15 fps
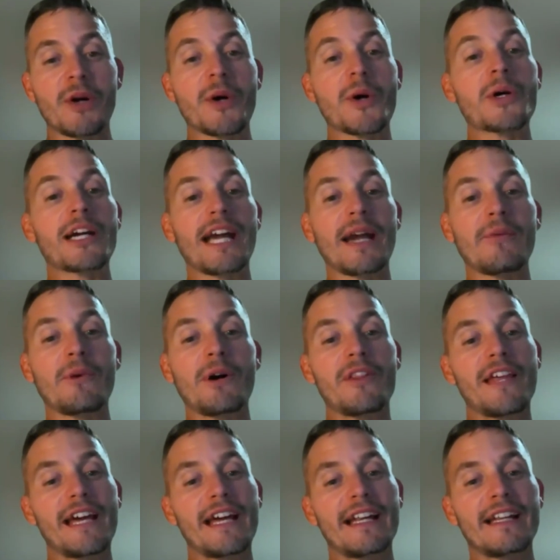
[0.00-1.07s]
oh, okay, well,
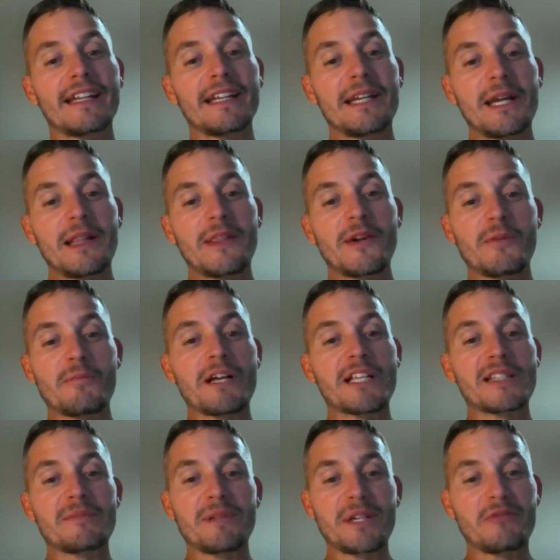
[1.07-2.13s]
then there
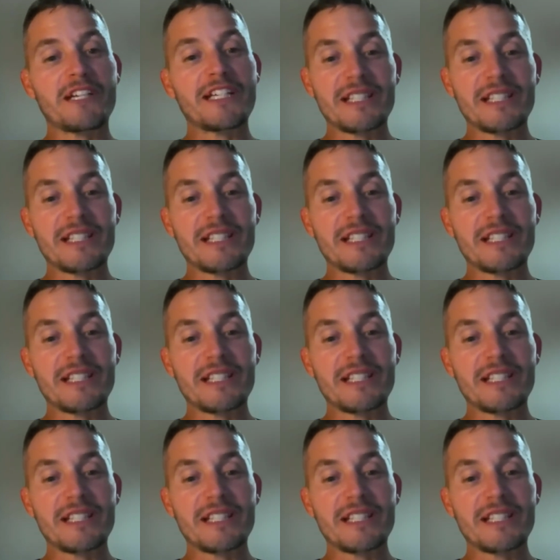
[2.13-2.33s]
must be a